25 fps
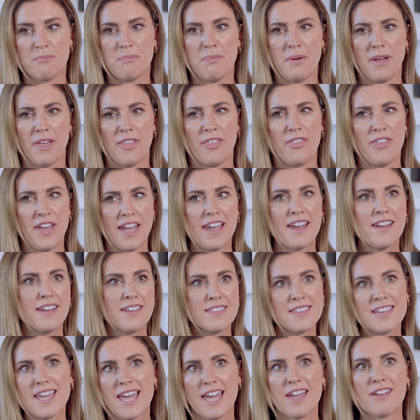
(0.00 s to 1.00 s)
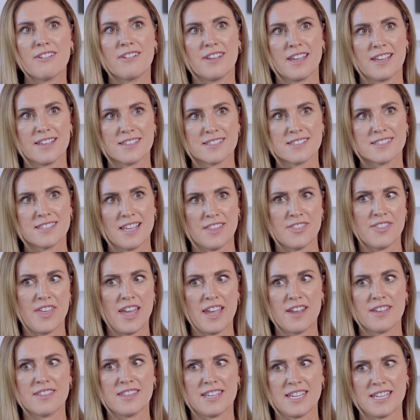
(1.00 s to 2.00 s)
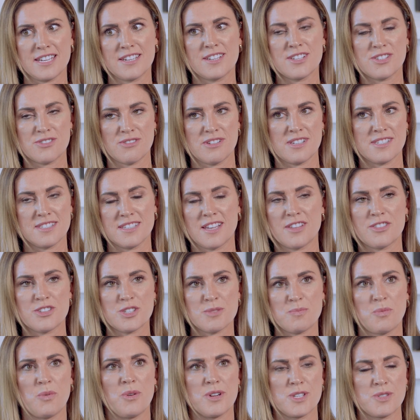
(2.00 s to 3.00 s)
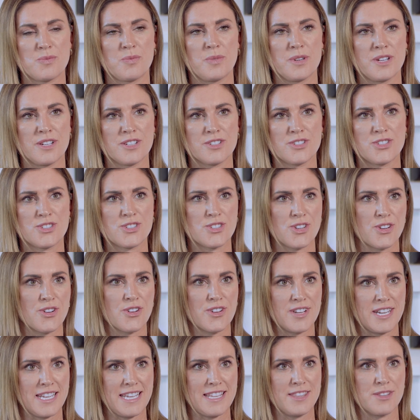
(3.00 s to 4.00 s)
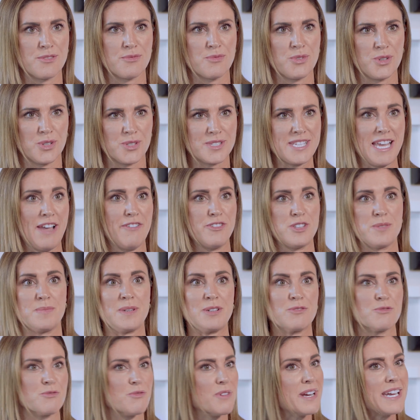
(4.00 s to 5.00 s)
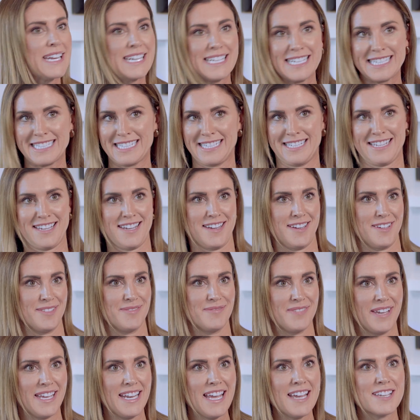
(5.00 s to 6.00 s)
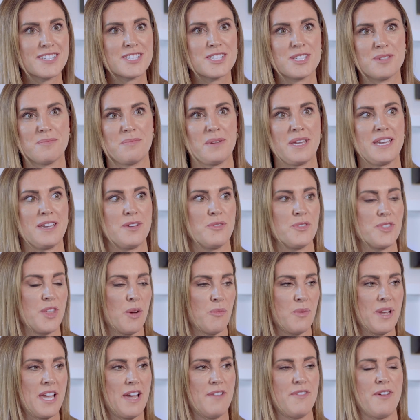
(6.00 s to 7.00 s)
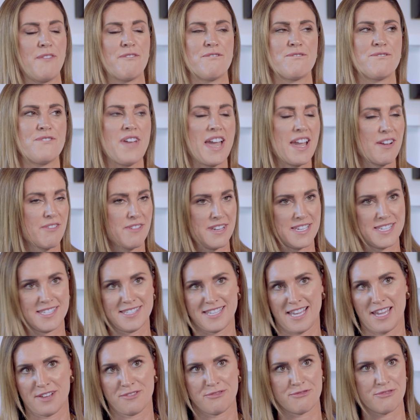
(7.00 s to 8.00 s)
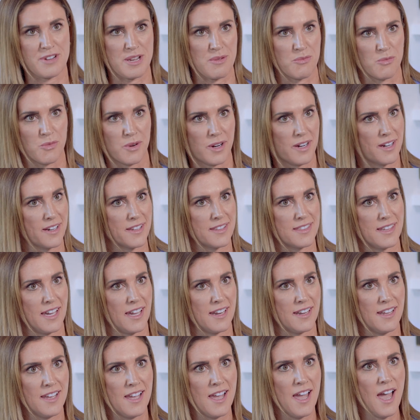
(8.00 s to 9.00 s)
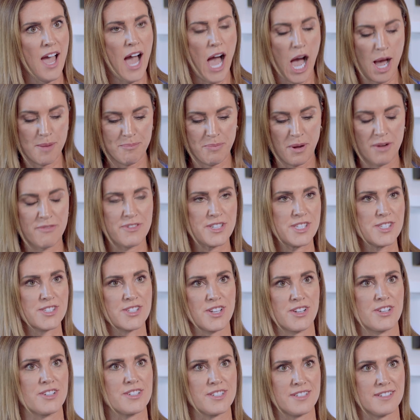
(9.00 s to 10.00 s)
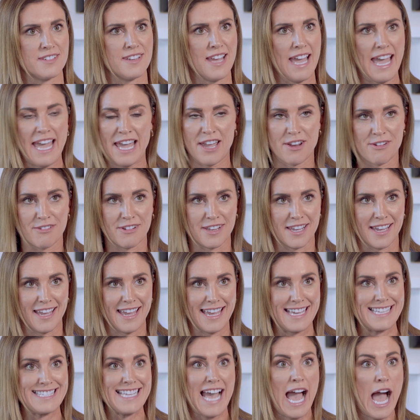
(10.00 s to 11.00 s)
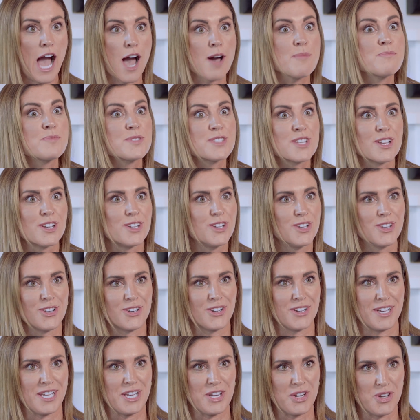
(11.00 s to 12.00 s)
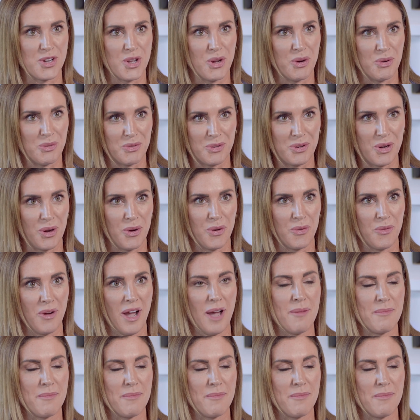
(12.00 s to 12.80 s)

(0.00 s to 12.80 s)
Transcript: But they're the areas and they're the industries and they're the sports where surely the rules have to be really clear. It has to be that we have a very set framework, that above a certain area is absolutely no go.